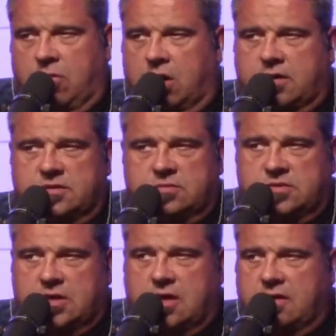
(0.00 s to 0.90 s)
Marcus
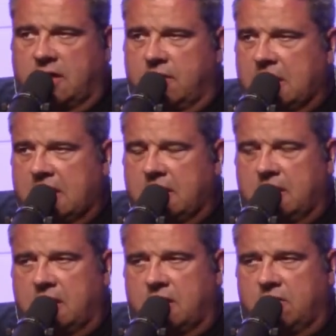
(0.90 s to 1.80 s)
was talking about,
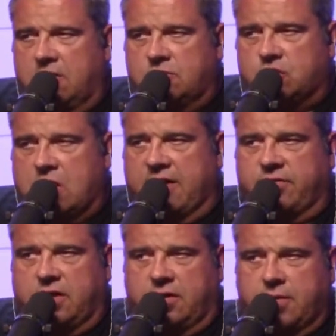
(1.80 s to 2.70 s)
them
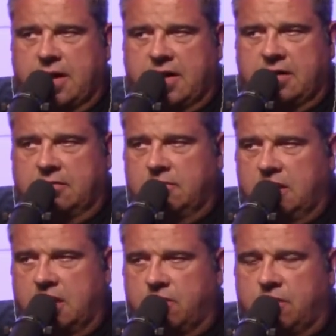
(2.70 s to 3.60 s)
traveling around,
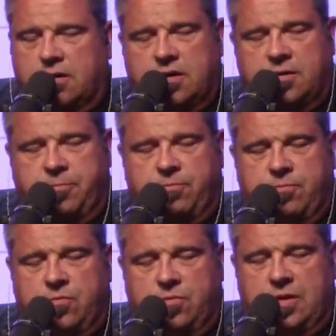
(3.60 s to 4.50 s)
Europe
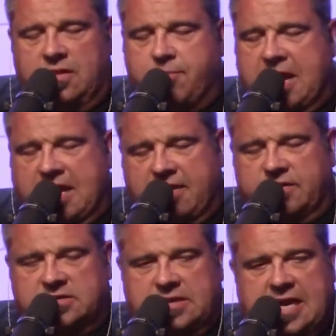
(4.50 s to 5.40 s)
in the back of
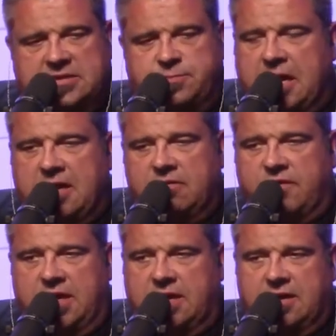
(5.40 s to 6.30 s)
his dad's paint
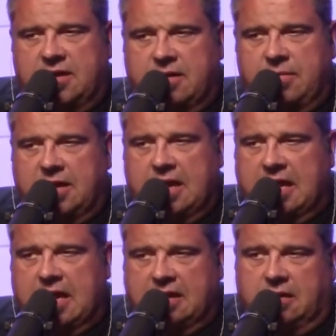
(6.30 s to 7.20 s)
van. And I mean,
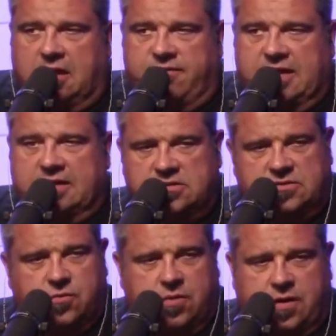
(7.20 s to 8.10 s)
I love that
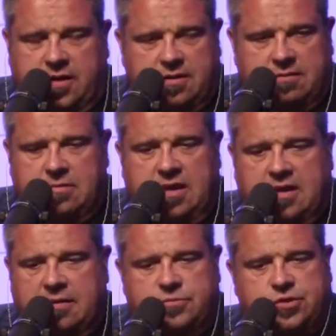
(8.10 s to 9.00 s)
story. And
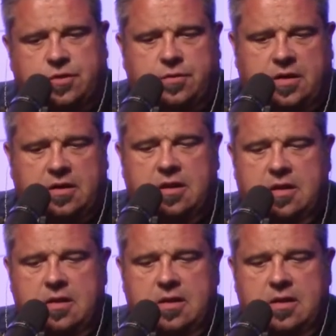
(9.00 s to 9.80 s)
I'm sure that